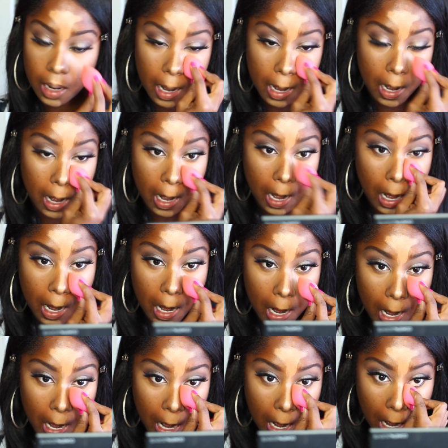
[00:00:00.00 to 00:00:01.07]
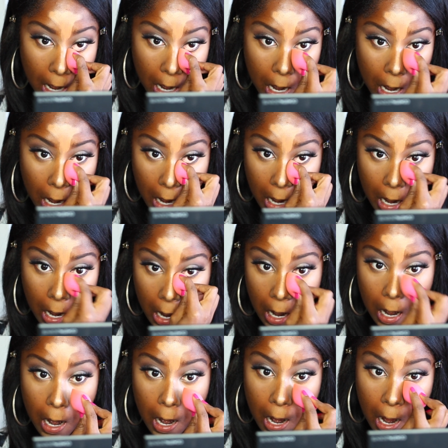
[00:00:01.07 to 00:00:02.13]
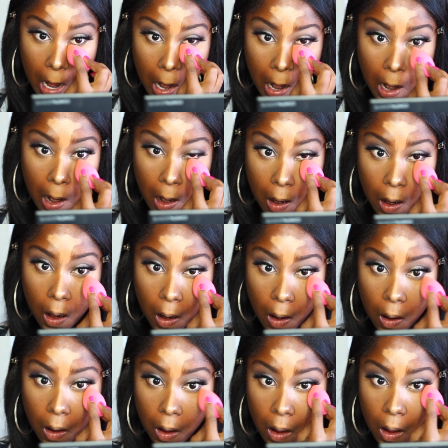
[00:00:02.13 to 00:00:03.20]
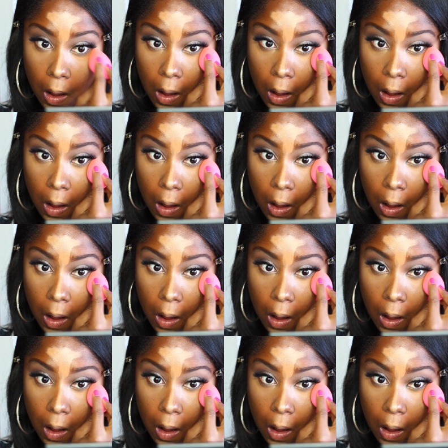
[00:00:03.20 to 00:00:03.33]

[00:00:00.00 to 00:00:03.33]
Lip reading: (no one is talking)